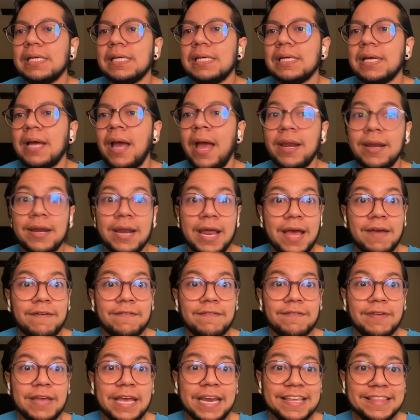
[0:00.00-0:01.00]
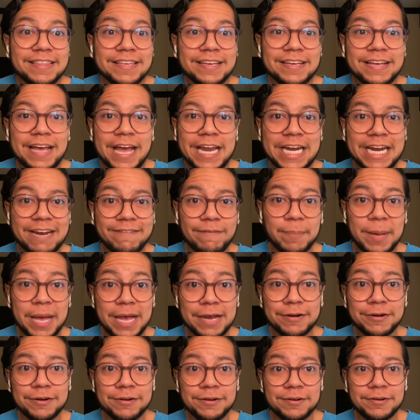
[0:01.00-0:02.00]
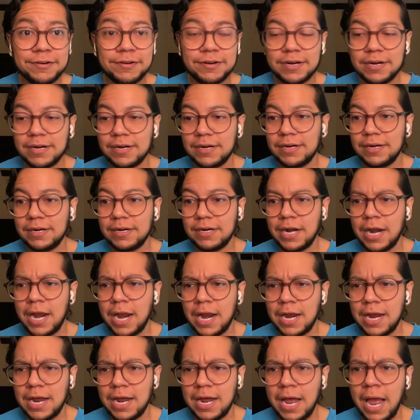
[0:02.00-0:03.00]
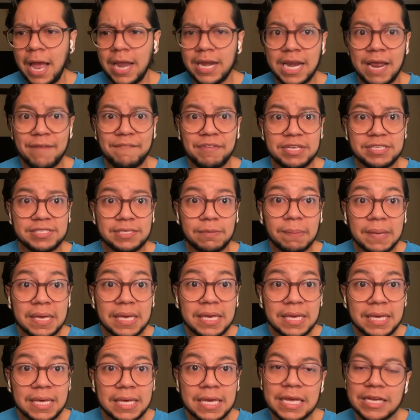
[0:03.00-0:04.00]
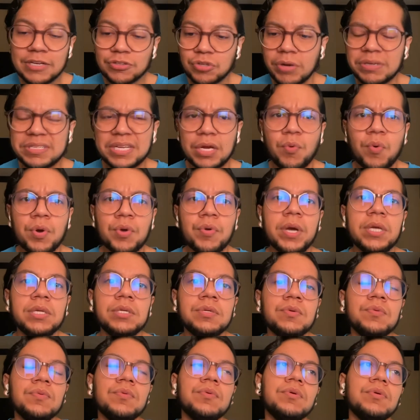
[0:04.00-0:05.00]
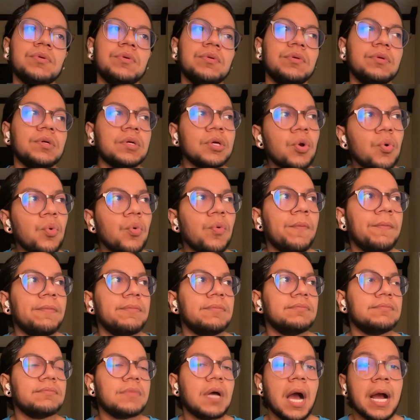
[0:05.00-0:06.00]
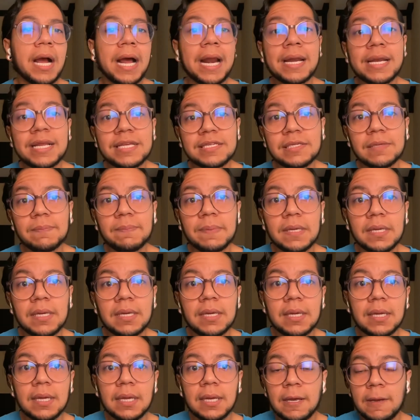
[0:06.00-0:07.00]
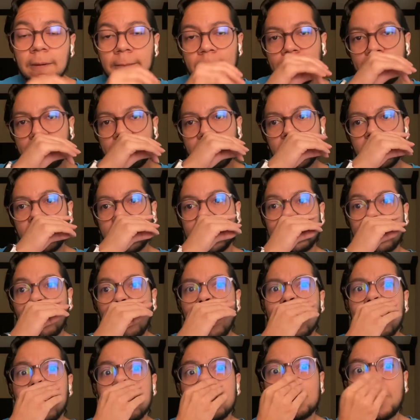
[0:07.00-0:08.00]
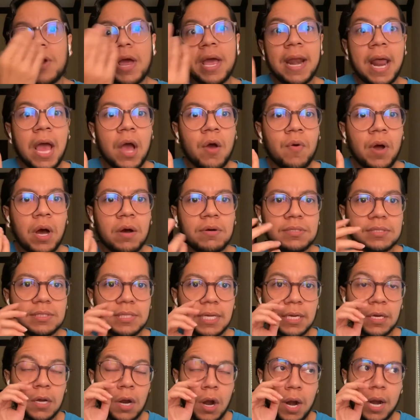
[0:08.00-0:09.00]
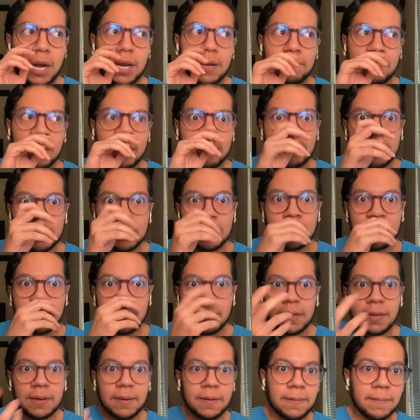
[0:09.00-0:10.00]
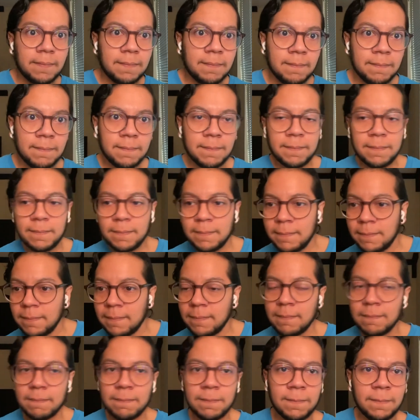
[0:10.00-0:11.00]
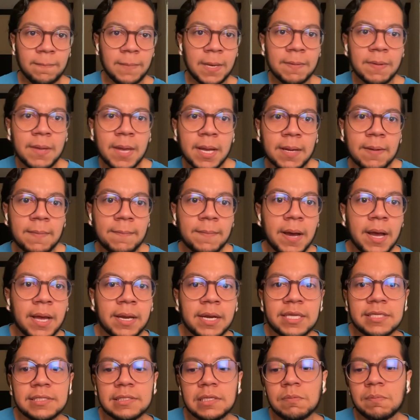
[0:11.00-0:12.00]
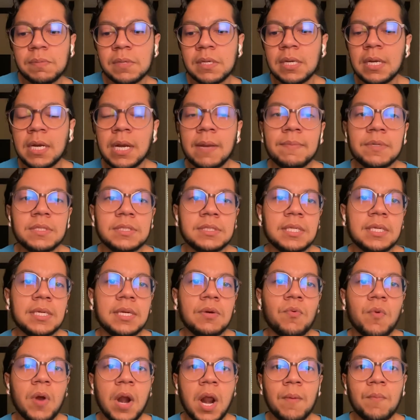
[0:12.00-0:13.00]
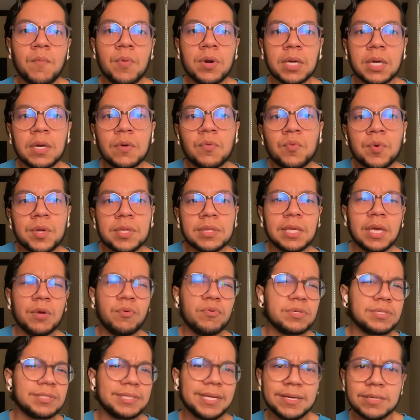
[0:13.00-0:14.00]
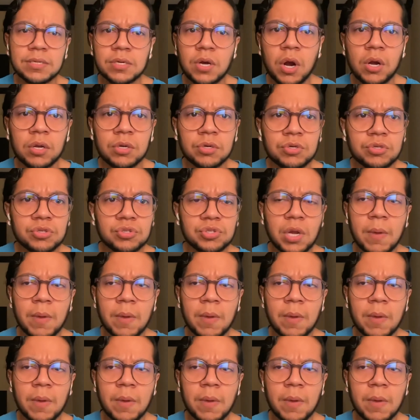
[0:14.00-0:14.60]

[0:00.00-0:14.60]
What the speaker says: I didn't have anything. I didn't have a packer. I didn't have an STP. So I was like, what do I do? Cool. I got an STP because I wanted to try it out. I was like, all right, maybe I can buy an STP. Let me see what I'm working with. It was $10.